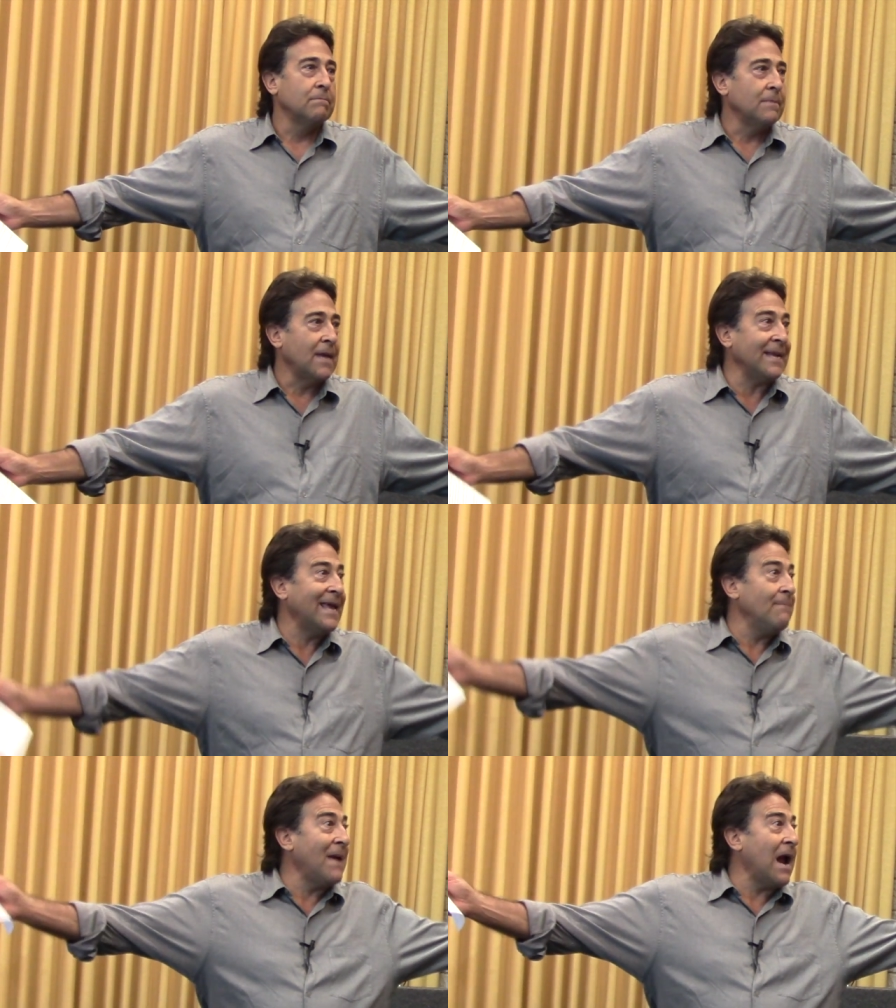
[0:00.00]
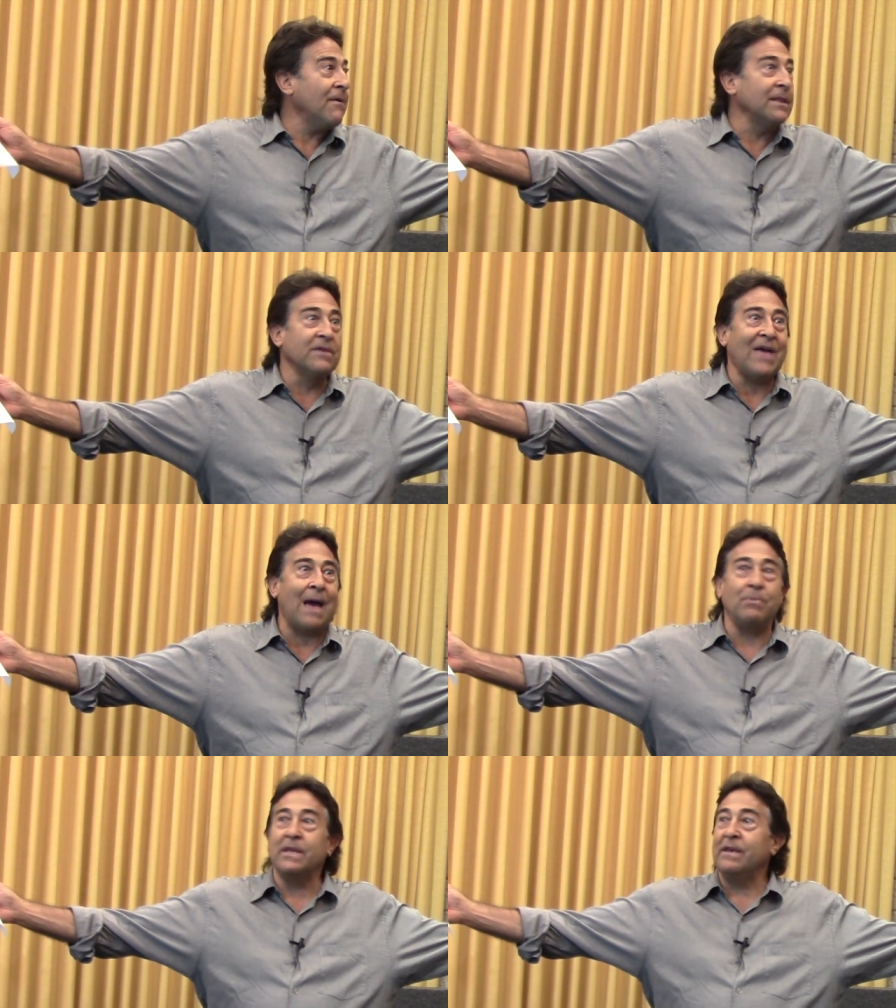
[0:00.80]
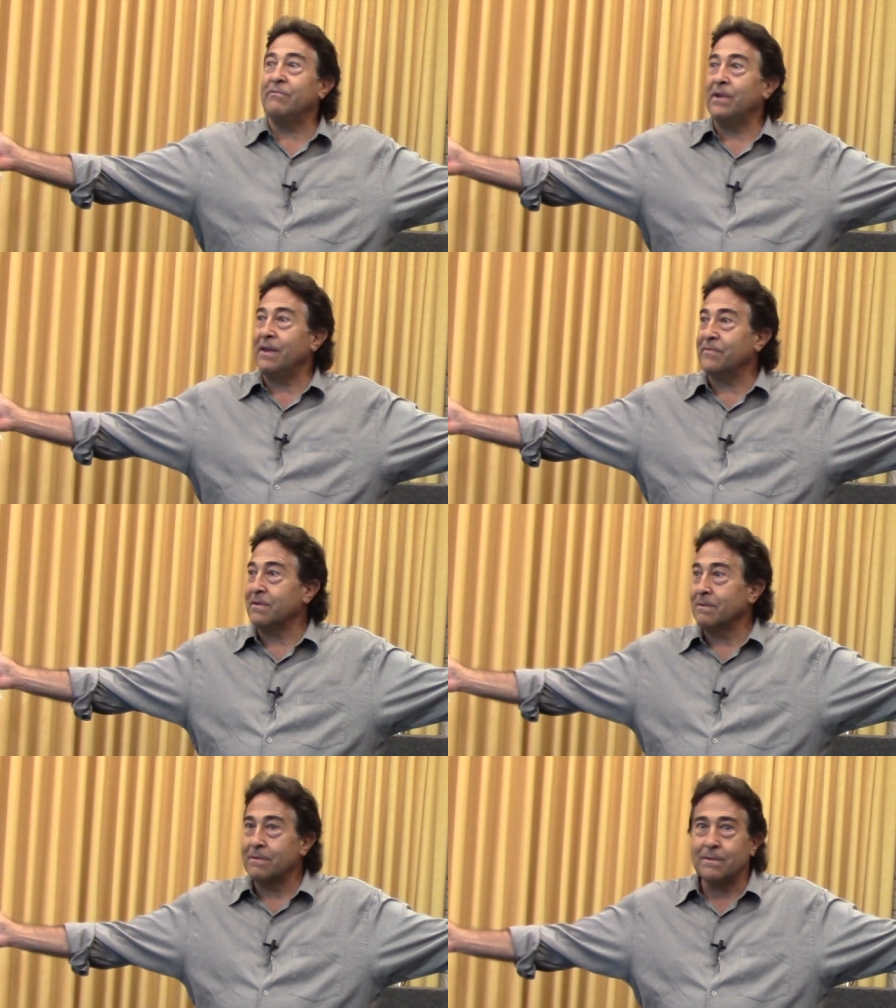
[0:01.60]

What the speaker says: and get married and live happily ever after?